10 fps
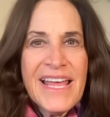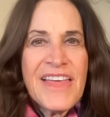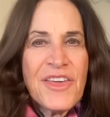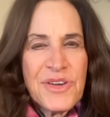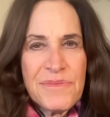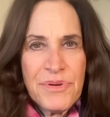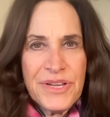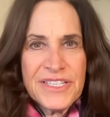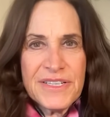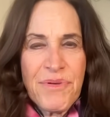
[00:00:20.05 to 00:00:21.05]
that you can
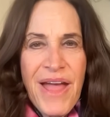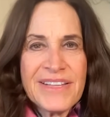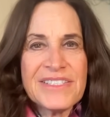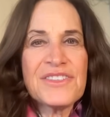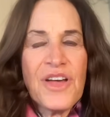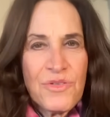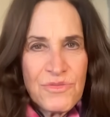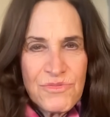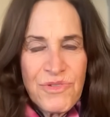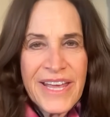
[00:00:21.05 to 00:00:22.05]
put into practice
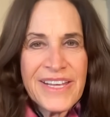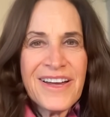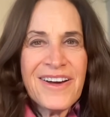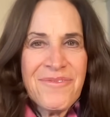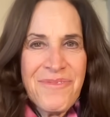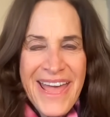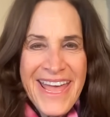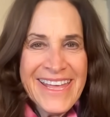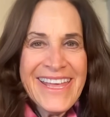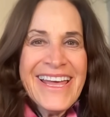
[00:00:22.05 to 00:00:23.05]
right
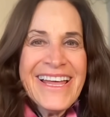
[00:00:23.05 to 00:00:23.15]
away